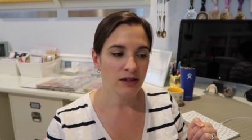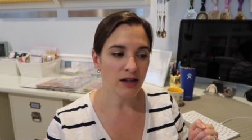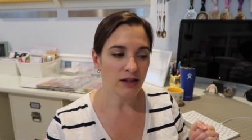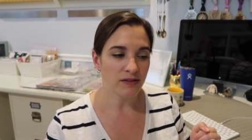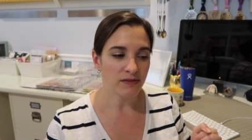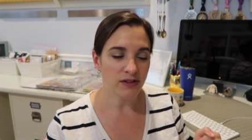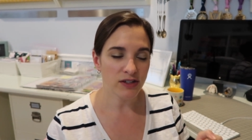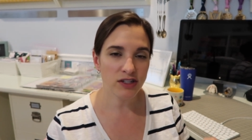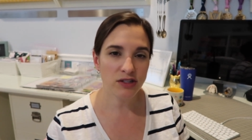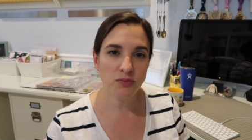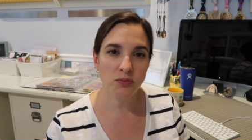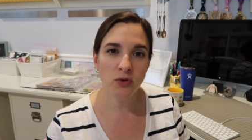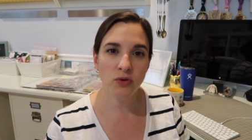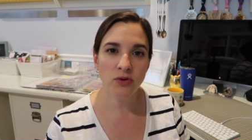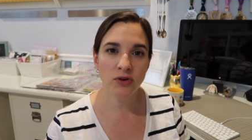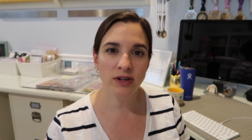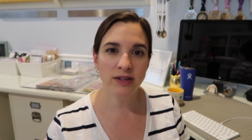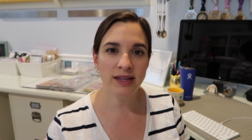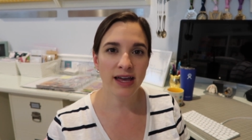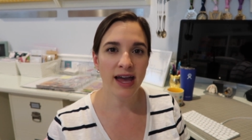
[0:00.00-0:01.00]
kind of
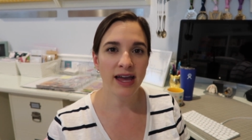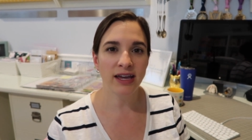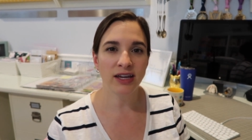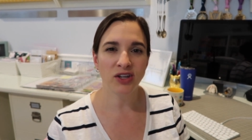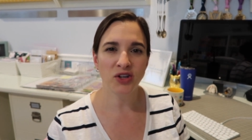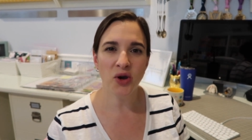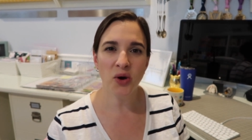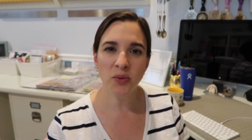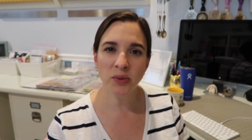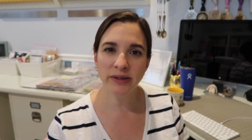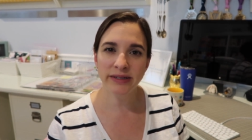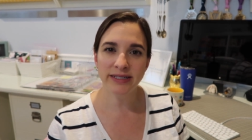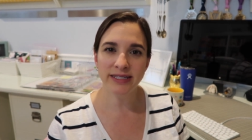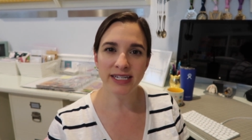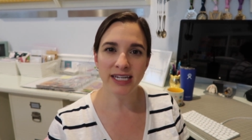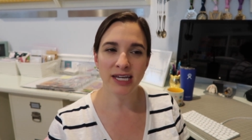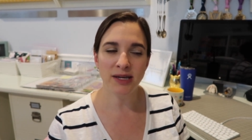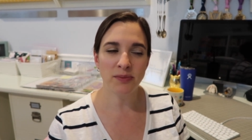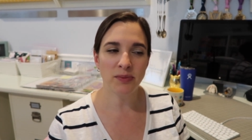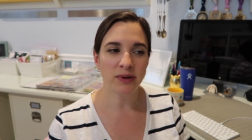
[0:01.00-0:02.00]
exploring that and going
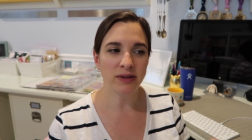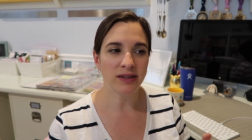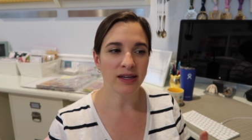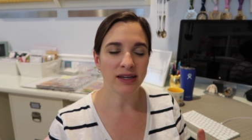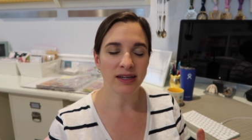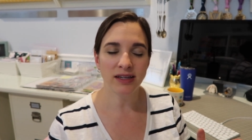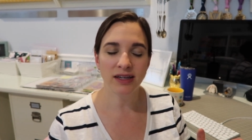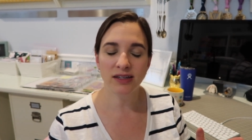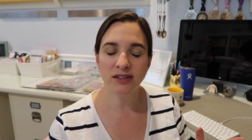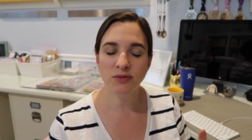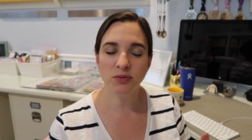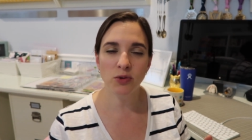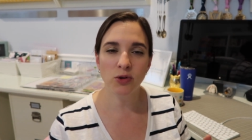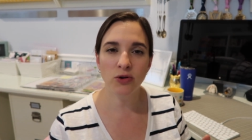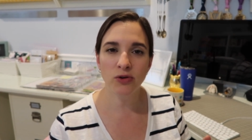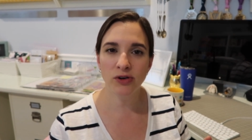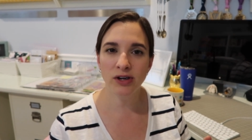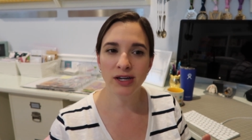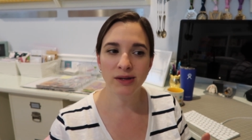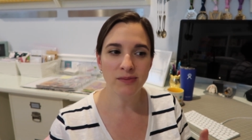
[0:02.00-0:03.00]
deep and like
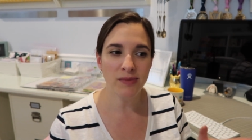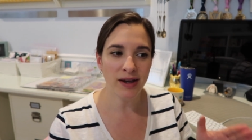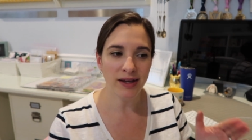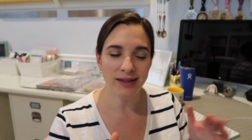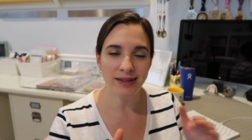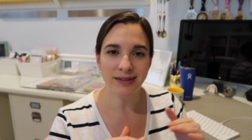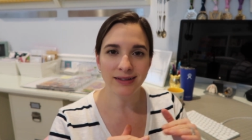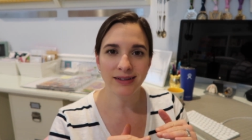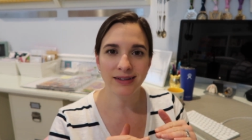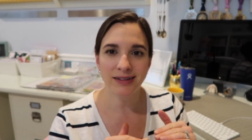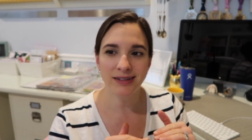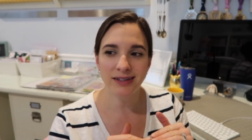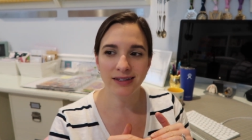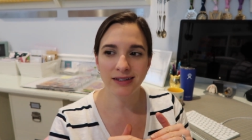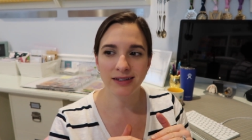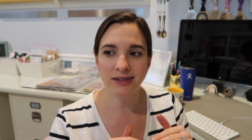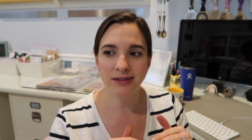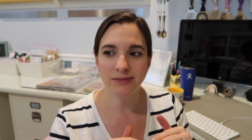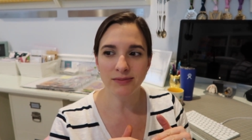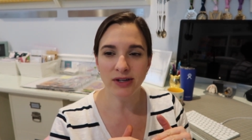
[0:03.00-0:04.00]
exploring my
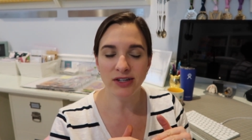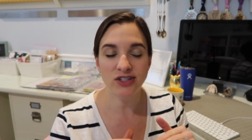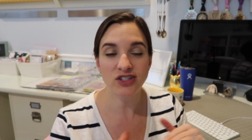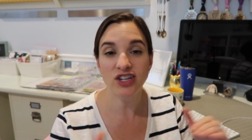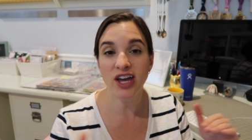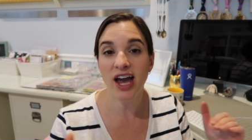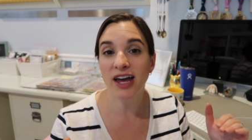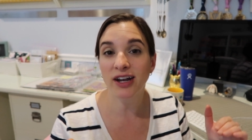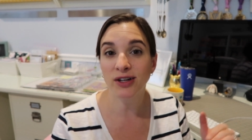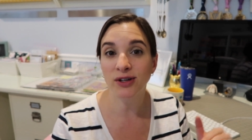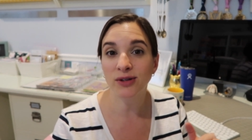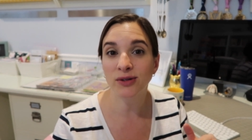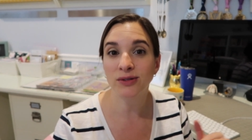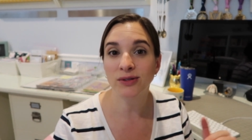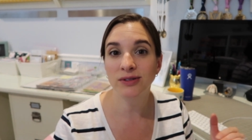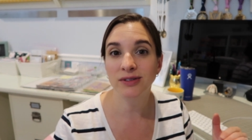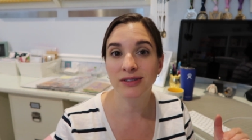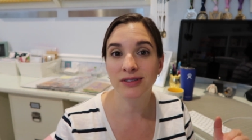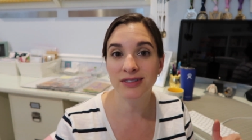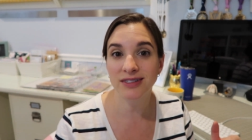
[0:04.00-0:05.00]
my
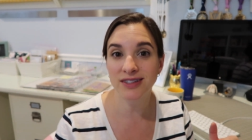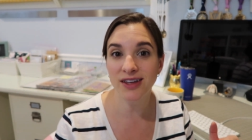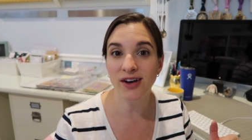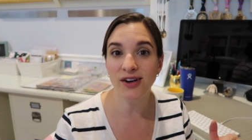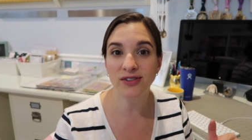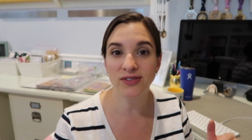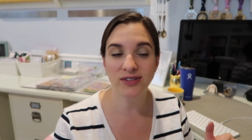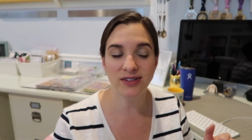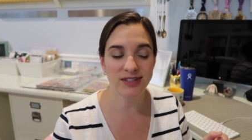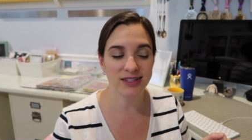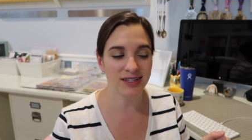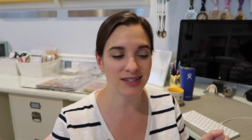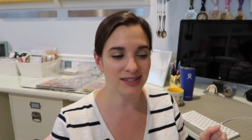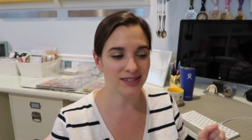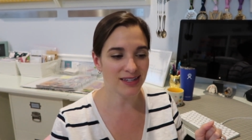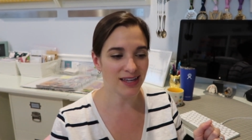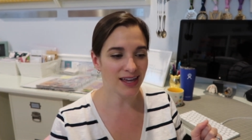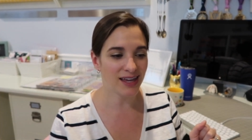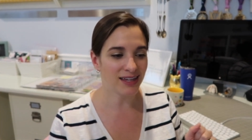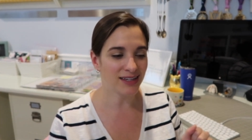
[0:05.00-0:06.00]
shadow self, as they
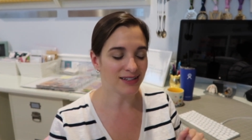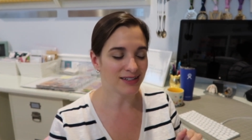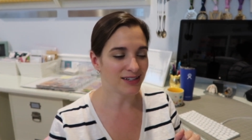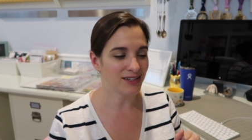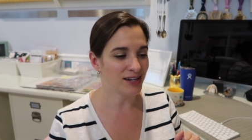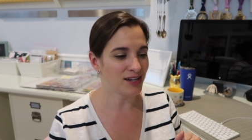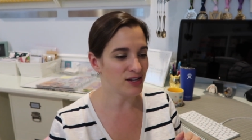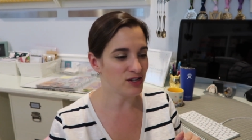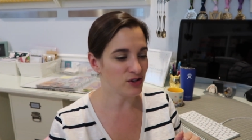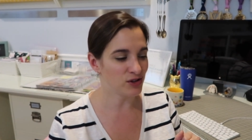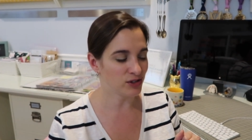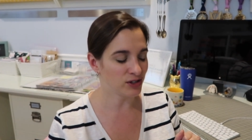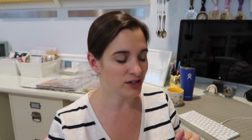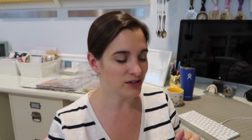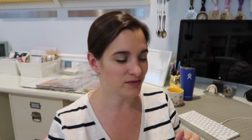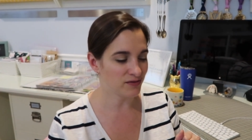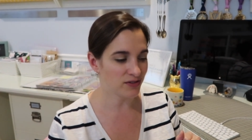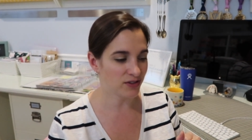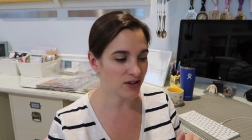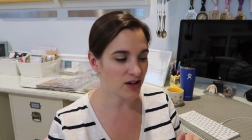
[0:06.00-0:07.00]
say in, in
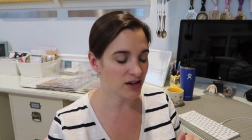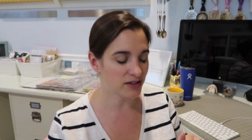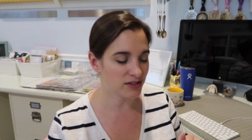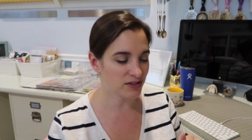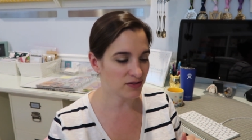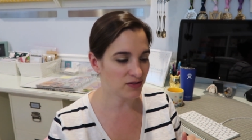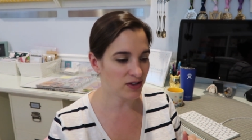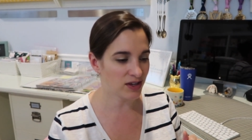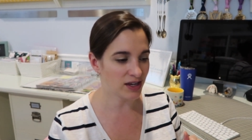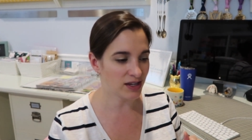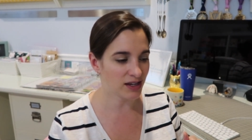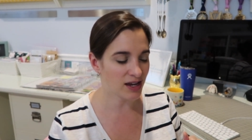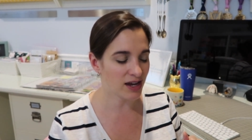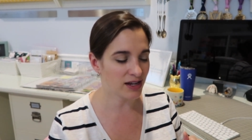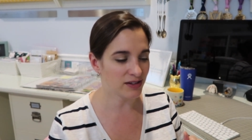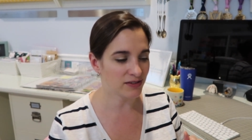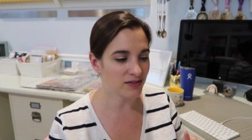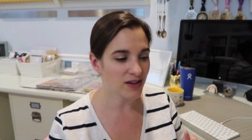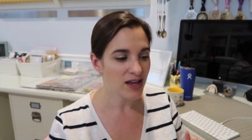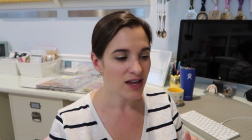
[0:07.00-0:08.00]
Jungian philosophy, and
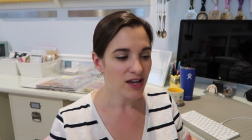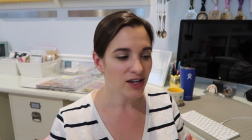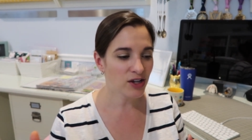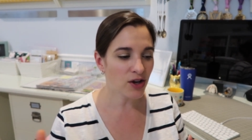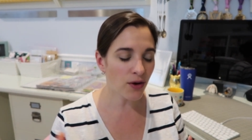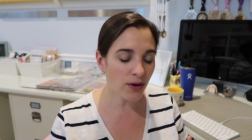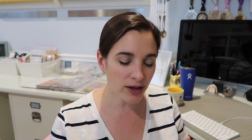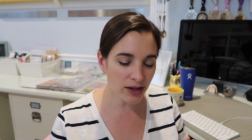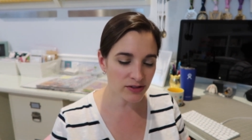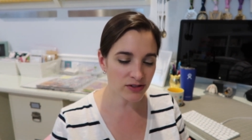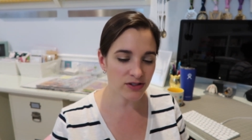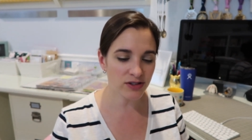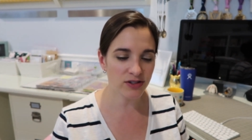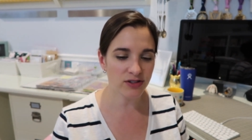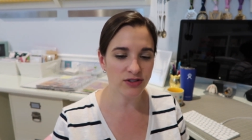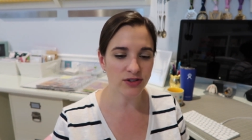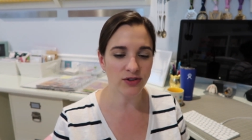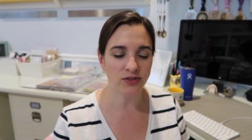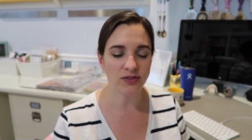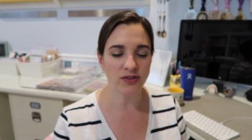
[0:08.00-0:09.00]
kind of going under the
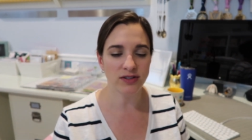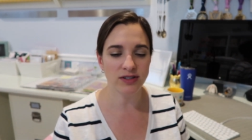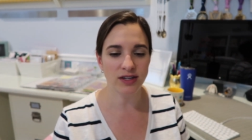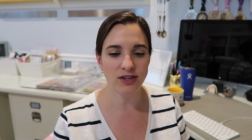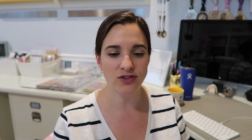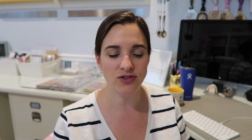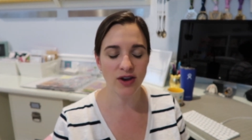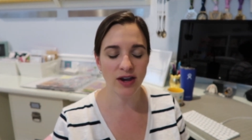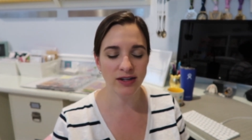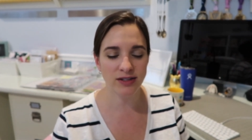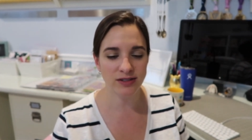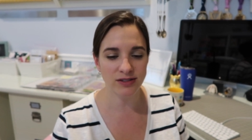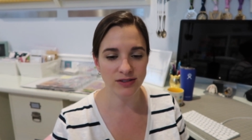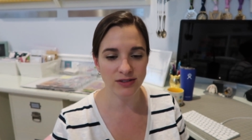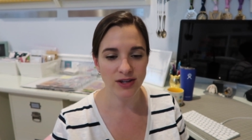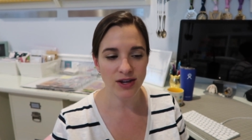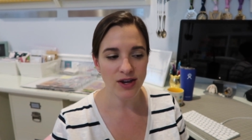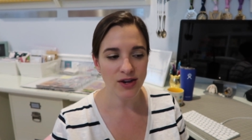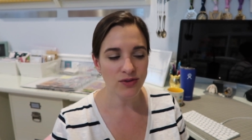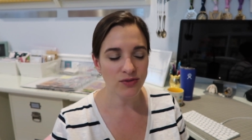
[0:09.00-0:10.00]
surface and trying
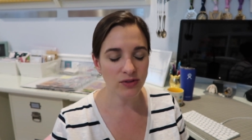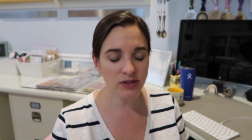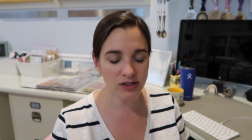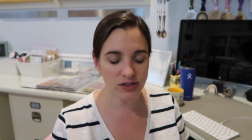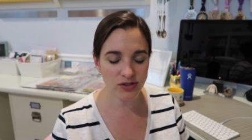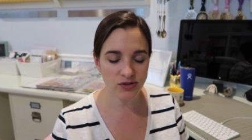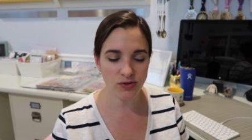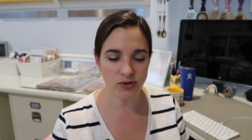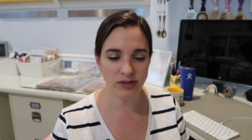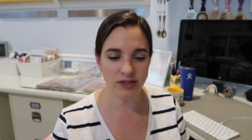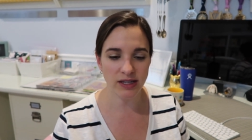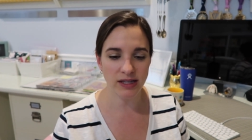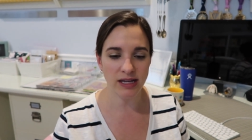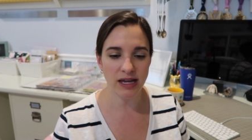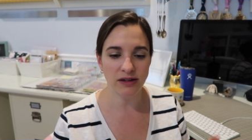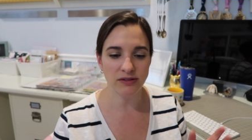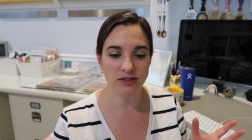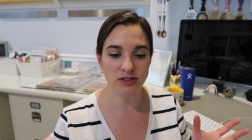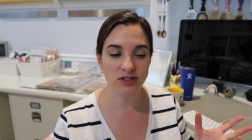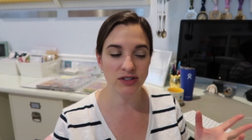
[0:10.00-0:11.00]
to really sort that
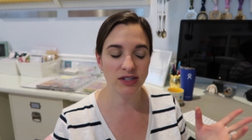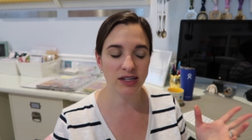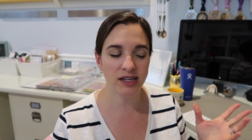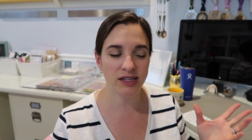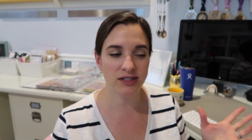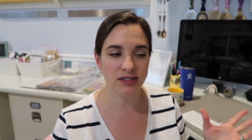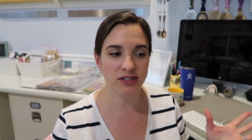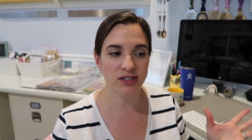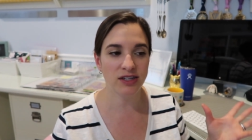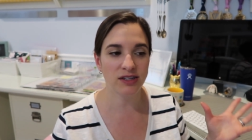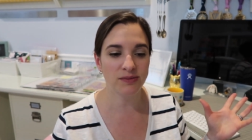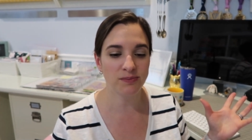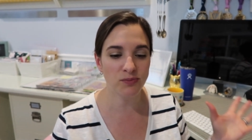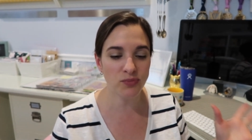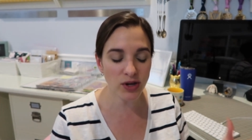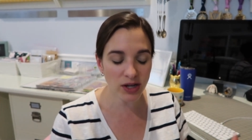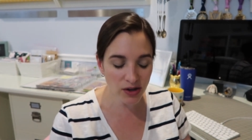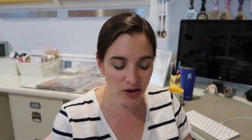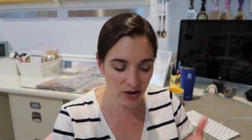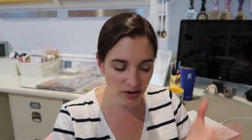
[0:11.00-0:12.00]
out, to, to
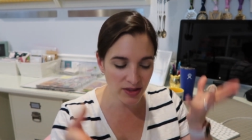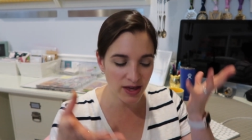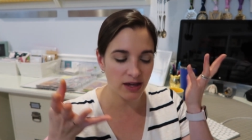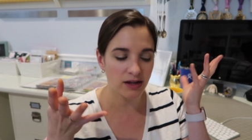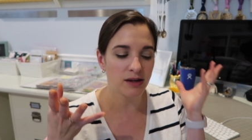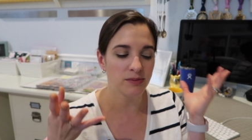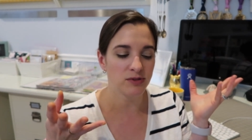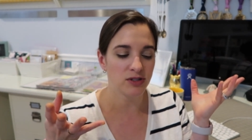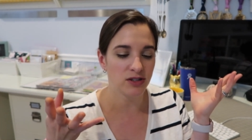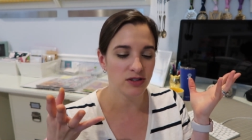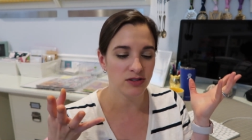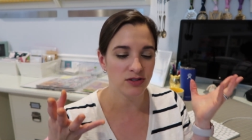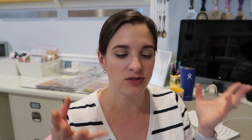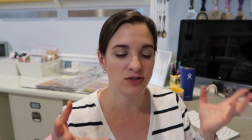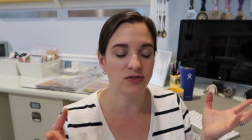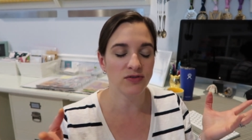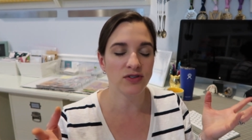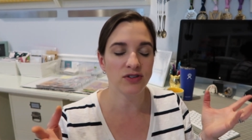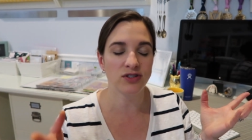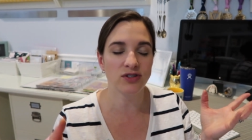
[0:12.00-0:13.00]
bring all that up to the
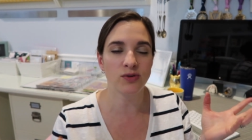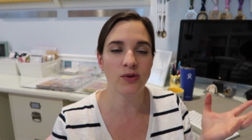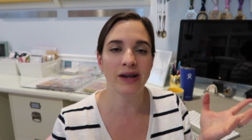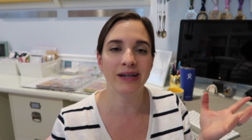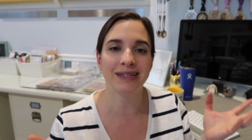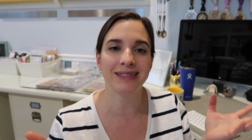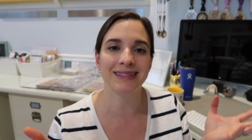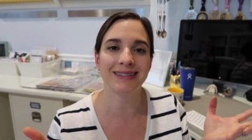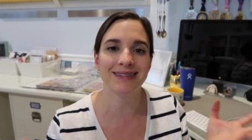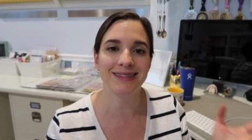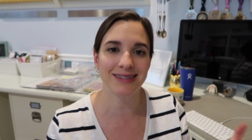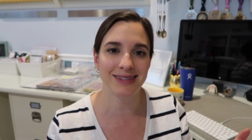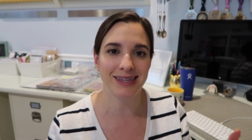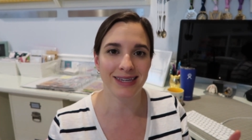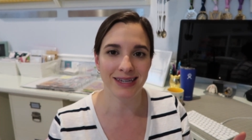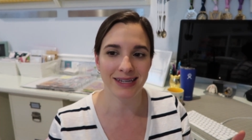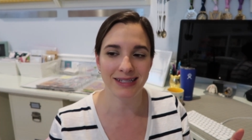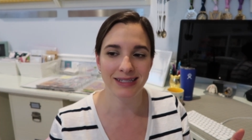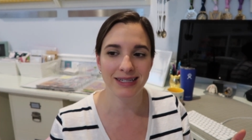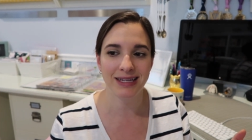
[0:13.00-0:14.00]
surface so I could
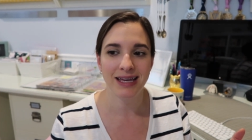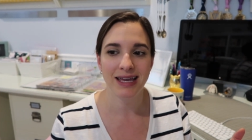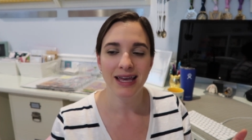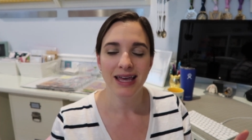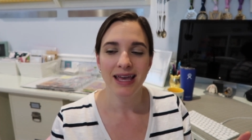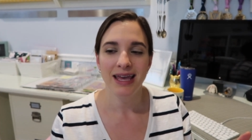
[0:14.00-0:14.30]
see it